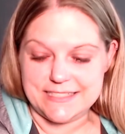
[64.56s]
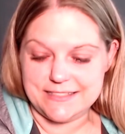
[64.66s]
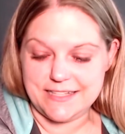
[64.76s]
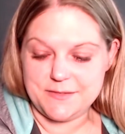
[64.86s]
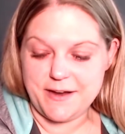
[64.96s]

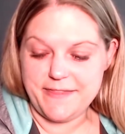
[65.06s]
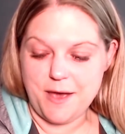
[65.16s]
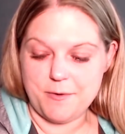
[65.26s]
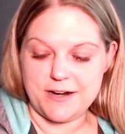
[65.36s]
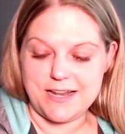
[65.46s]
Let's write that
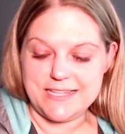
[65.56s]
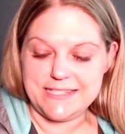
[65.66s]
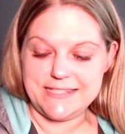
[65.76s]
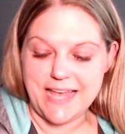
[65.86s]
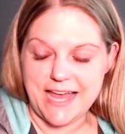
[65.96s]
word,
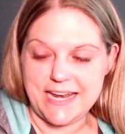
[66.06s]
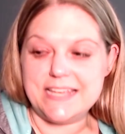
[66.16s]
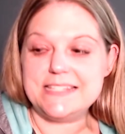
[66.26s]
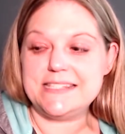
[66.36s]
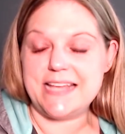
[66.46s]
said.
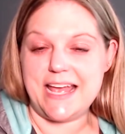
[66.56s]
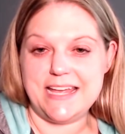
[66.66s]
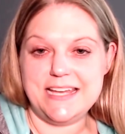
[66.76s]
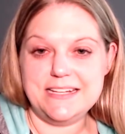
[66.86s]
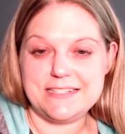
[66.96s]

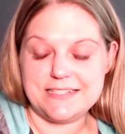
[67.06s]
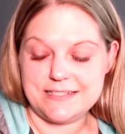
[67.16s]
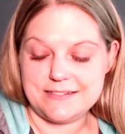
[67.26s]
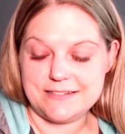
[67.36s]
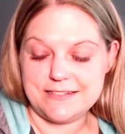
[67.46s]
Say it,
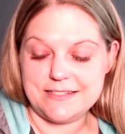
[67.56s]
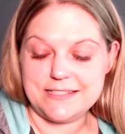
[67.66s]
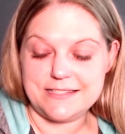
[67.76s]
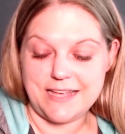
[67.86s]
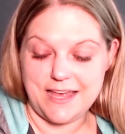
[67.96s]

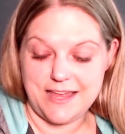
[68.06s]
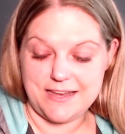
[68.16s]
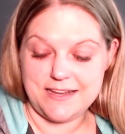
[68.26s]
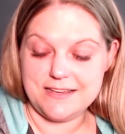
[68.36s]
said.